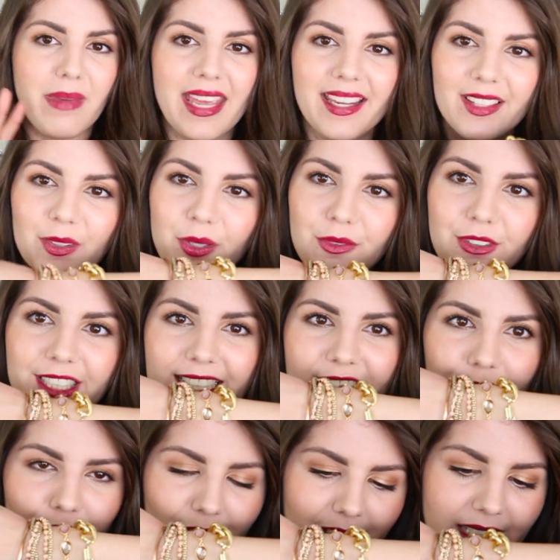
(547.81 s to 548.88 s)
make it look really
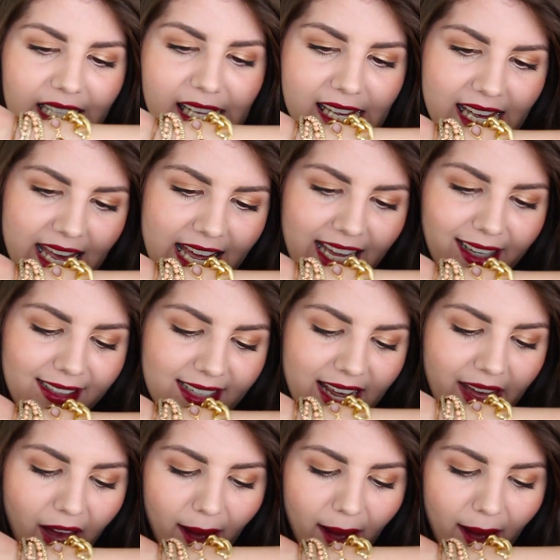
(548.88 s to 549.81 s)
girly, and